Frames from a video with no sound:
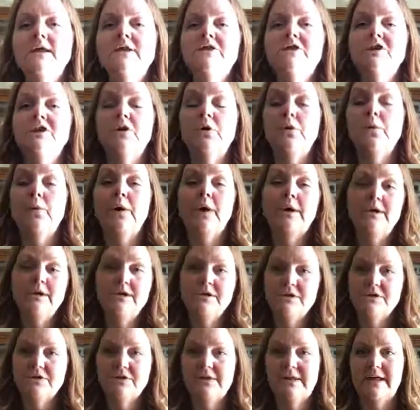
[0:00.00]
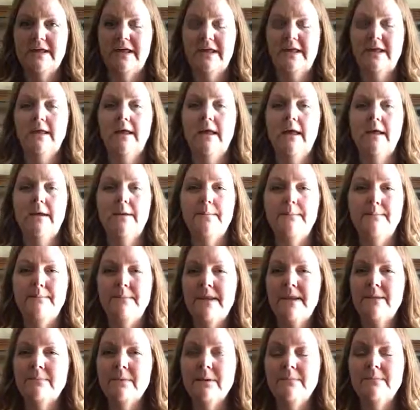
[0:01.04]
So you'll want to do that at a
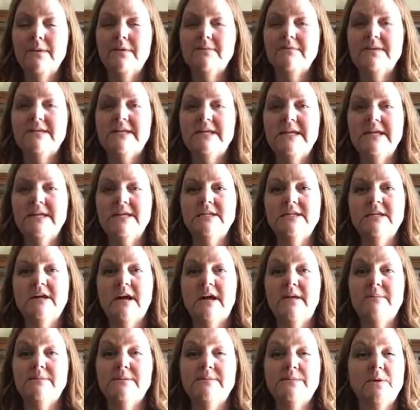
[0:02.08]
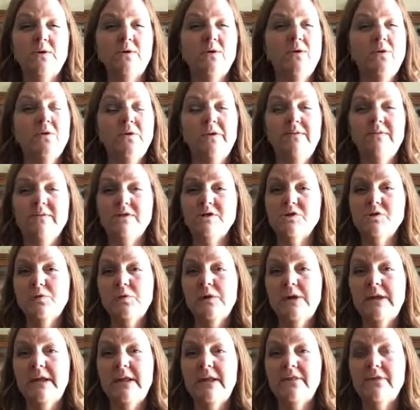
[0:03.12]
minimum of 10 times, but go even
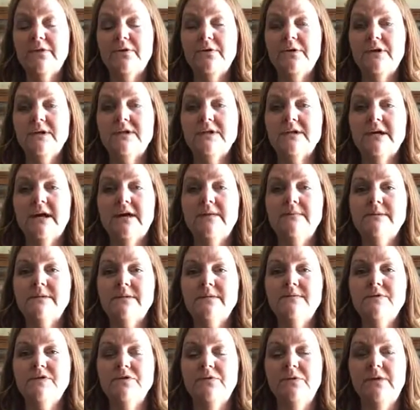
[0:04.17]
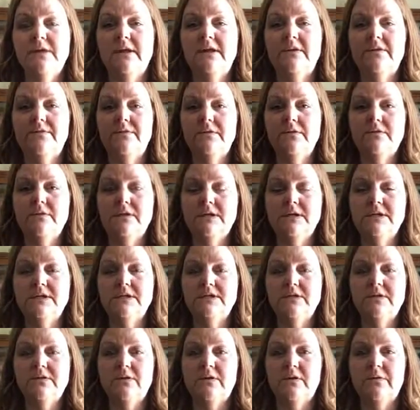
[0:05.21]
20, 30 times of doing it if you need
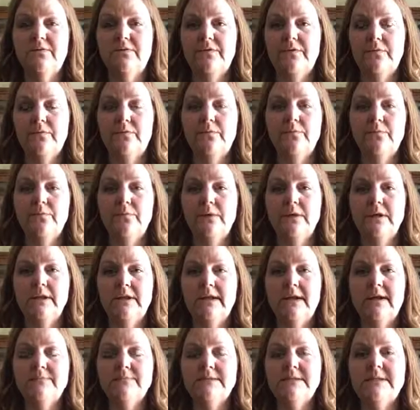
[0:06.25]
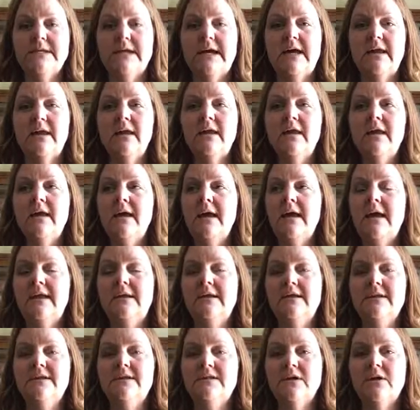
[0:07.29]
to, if you're really upset and
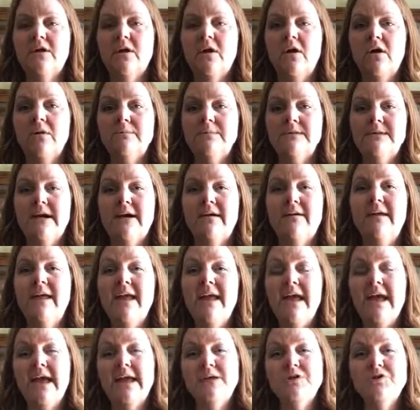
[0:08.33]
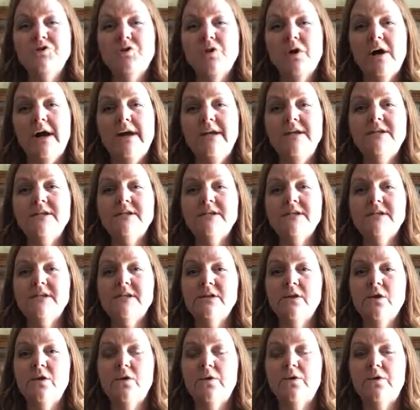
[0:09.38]
need to calm down. And try to
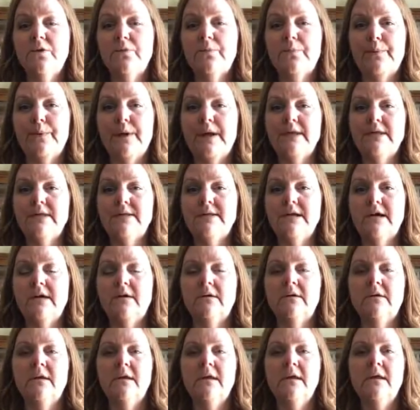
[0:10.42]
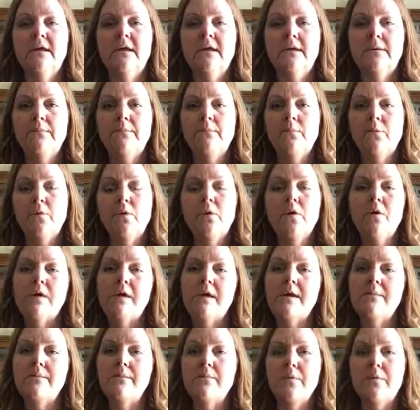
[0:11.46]
slow your breath down more
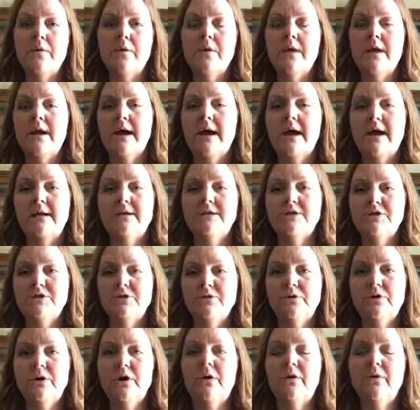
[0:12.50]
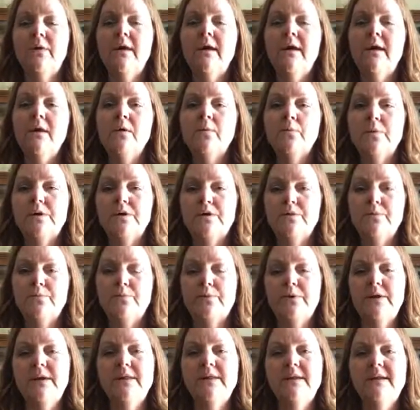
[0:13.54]
and more as you go. When you
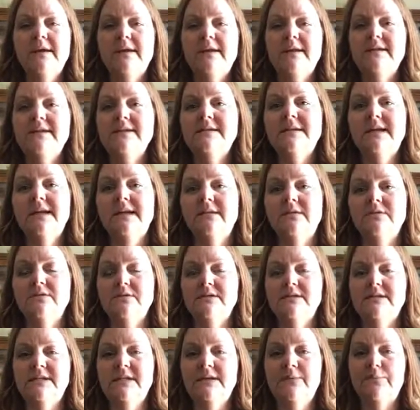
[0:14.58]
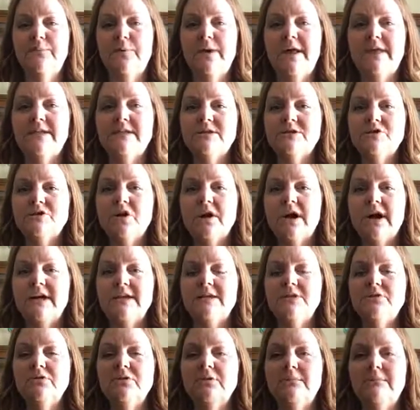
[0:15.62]
breathe in and take those deep breaths, try
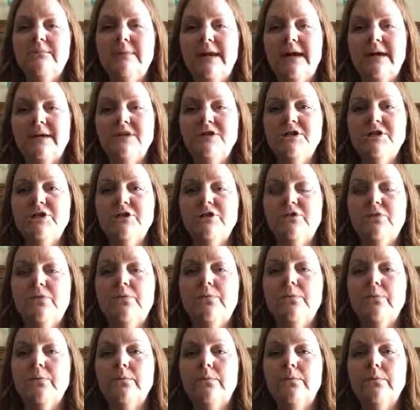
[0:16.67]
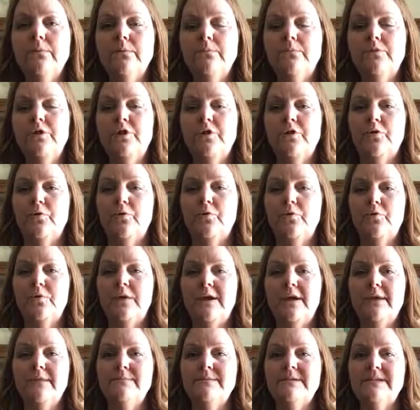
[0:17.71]
to imagine your
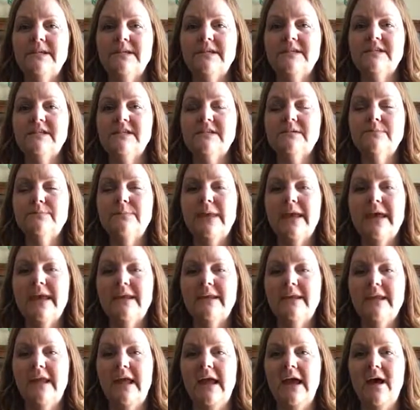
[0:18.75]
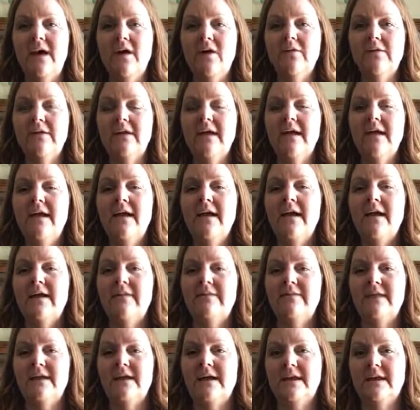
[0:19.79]
ribs expanding out,
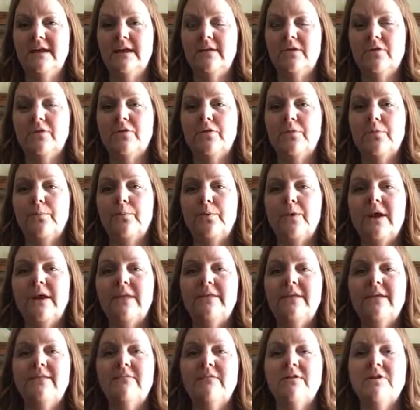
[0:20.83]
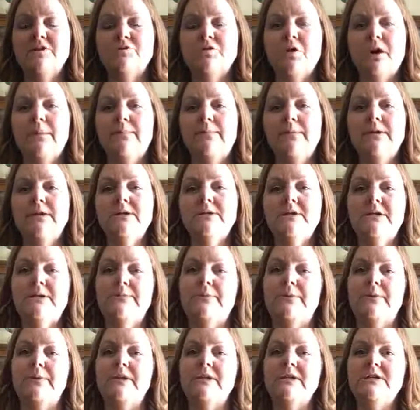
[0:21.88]
and then the breath even dropping
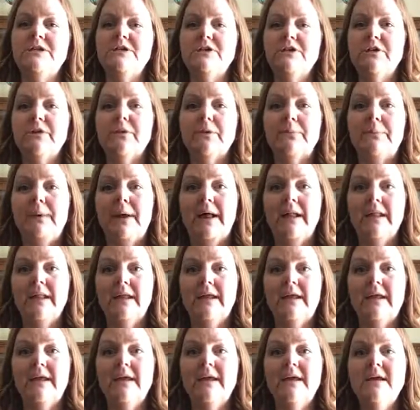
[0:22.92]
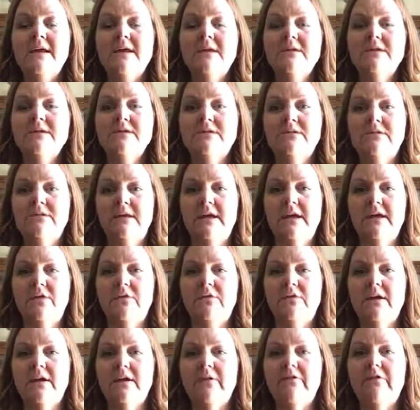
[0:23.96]
deeper into your belly, so that you
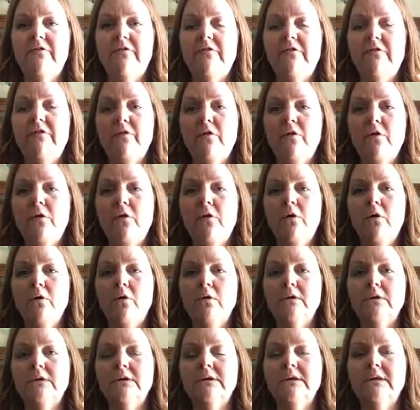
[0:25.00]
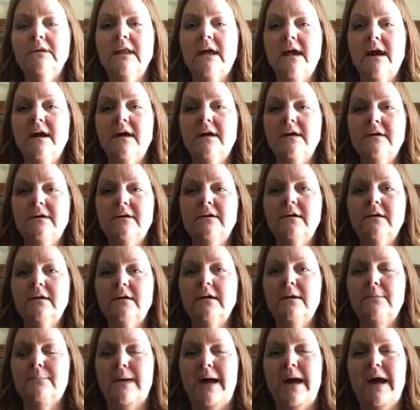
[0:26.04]
get a full lung
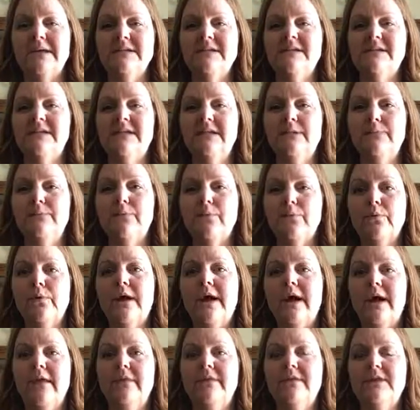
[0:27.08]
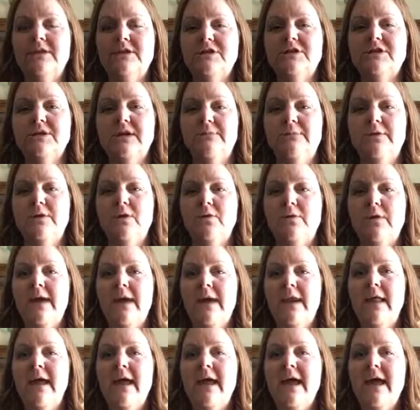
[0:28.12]
capacity breath each time you go
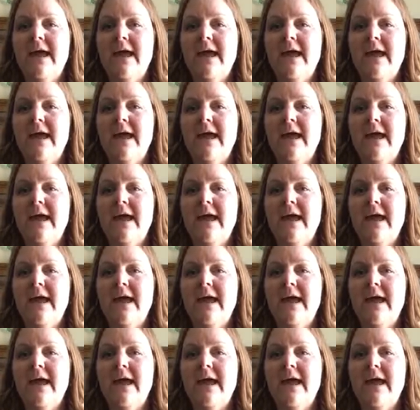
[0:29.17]
in.